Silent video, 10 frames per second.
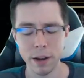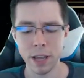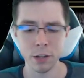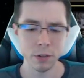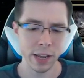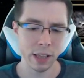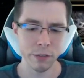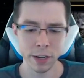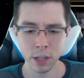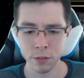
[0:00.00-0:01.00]
I do daily
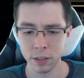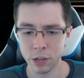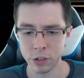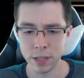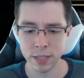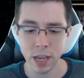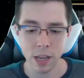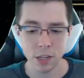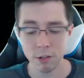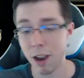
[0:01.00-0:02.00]
videos for Legends,
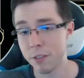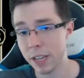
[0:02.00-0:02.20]
crafting